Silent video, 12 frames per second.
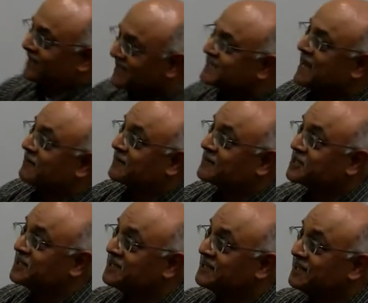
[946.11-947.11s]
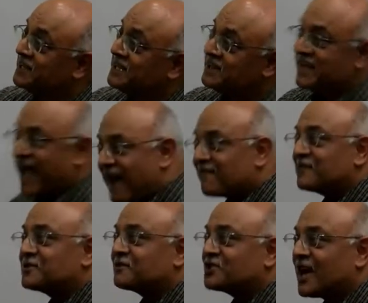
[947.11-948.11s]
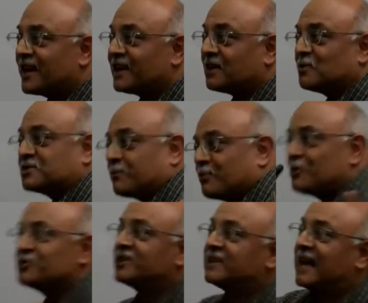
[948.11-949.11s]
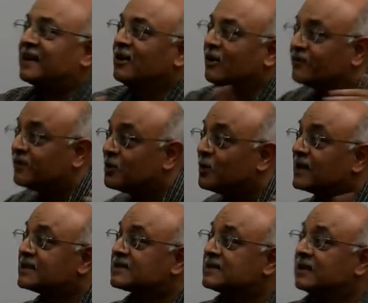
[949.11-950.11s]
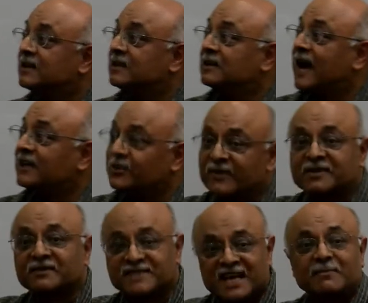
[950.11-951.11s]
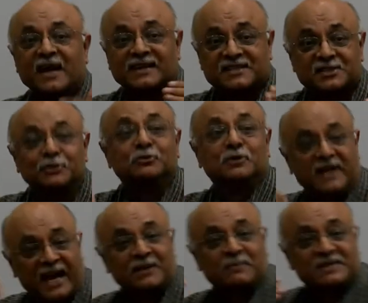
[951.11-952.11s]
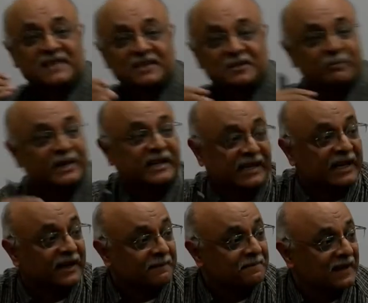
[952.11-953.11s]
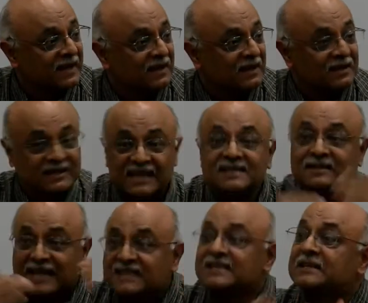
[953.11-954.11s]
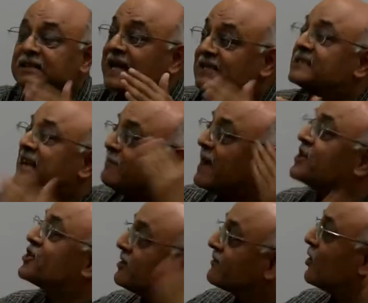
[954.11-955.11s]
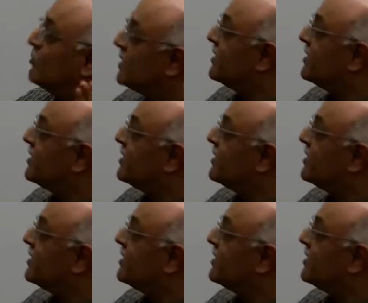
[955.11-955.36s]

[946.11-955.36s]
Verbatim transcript: its average. The average of China was approaching that of the US at the rate of 10 minus 2, 8% per year. That's, that's, a, that's a dimension of global